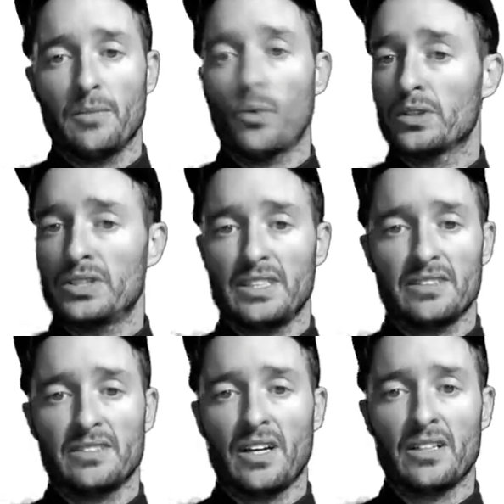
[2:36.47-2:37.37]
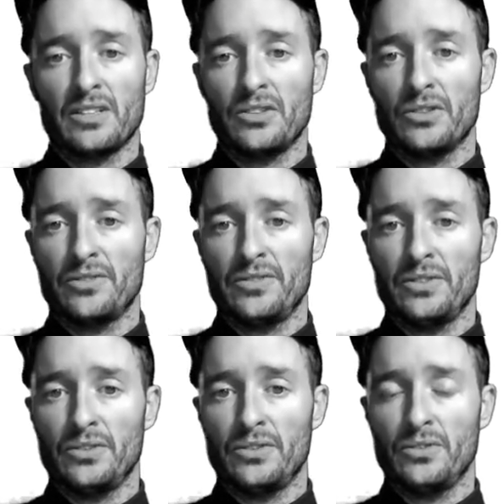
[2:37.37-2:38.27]
or just audio if
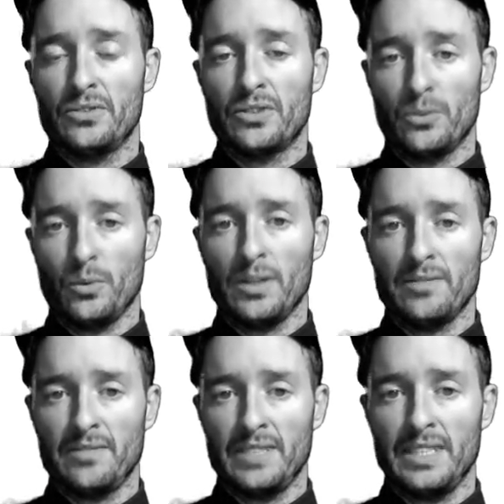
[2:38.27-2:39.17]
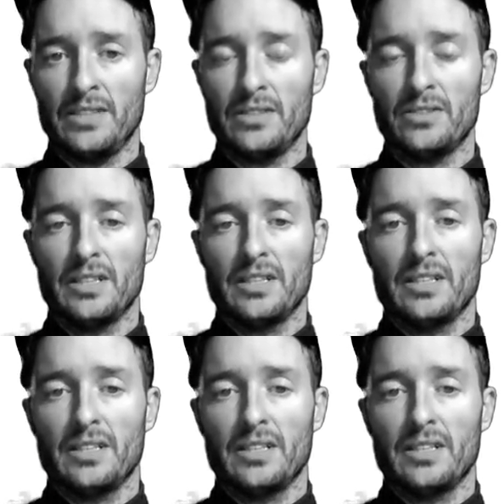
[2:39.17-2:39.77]
you don't want video,